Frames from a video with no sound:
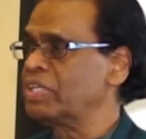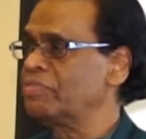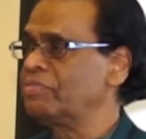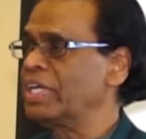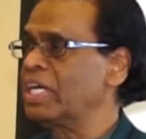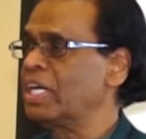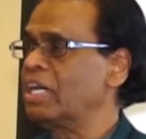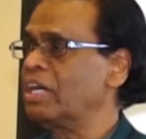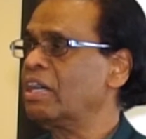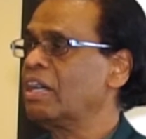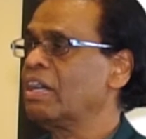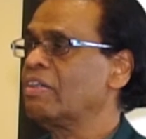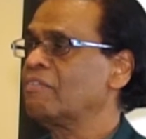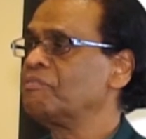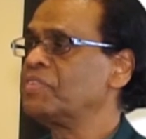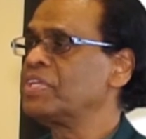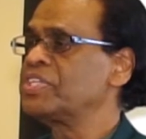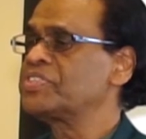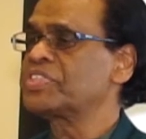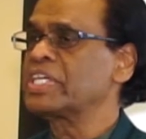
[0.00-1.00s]
where
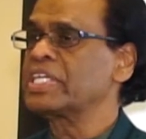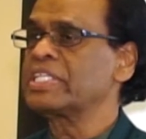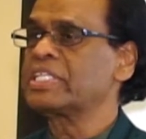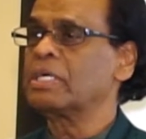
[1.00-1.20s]
we said